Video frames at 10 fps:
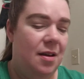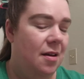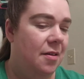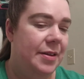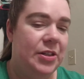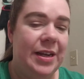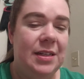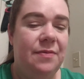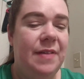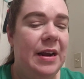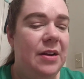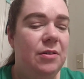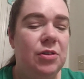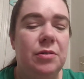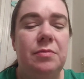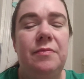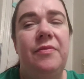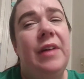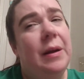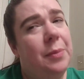All the shades. Very neutral,
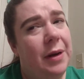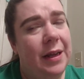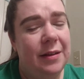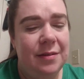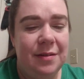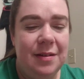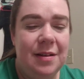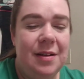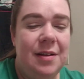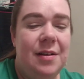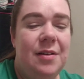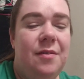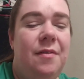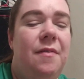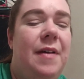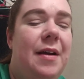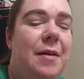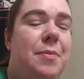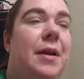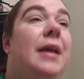very pretty.
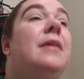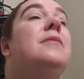Very pretty.